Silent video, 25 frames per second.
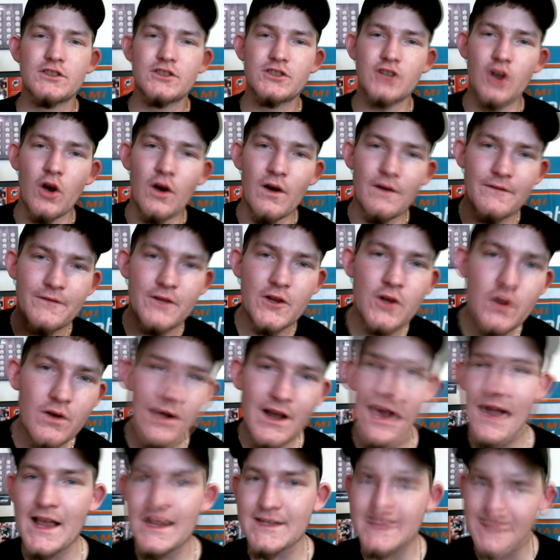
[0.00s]
So if you
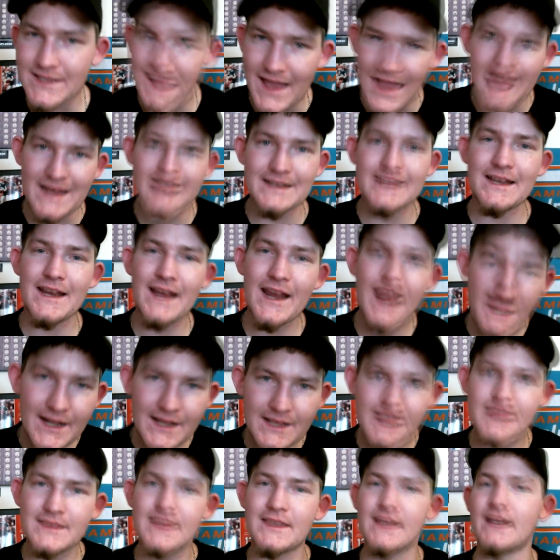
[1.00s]
guys liked
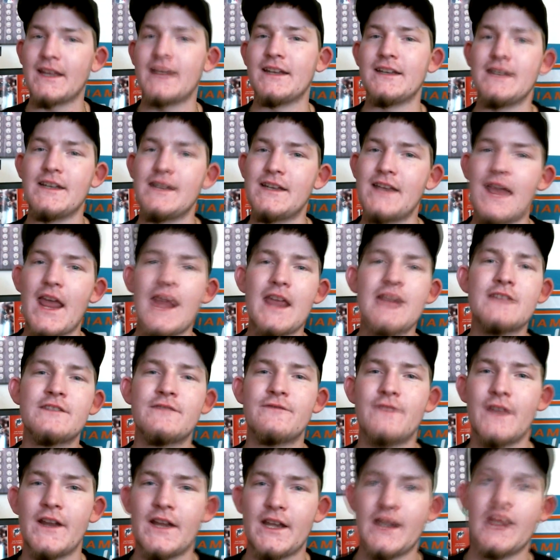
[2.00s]
anything in today's
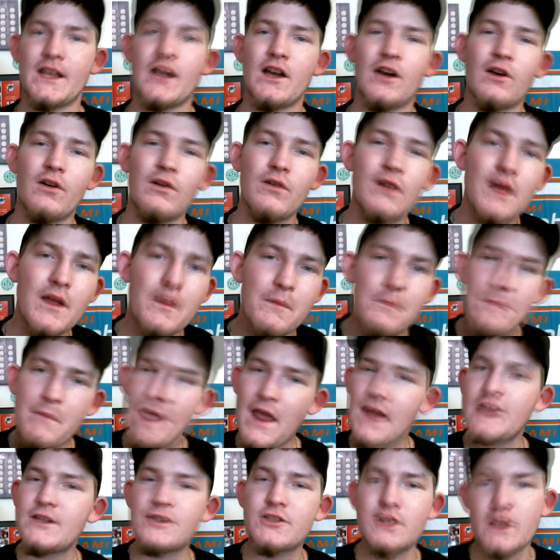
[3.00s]
video,
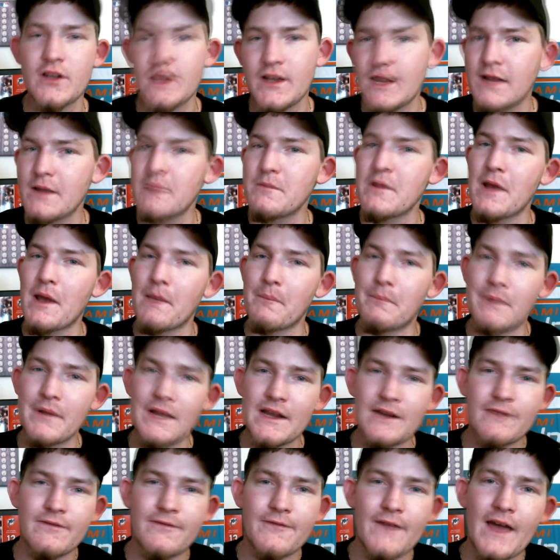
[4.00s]
make sure you give me a
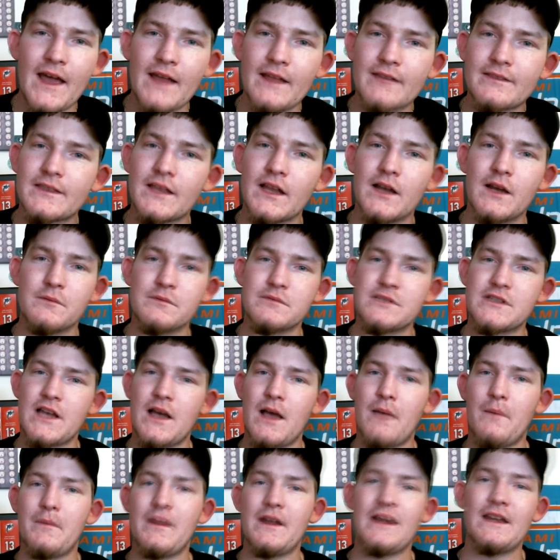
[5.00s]
big fat thumbs up.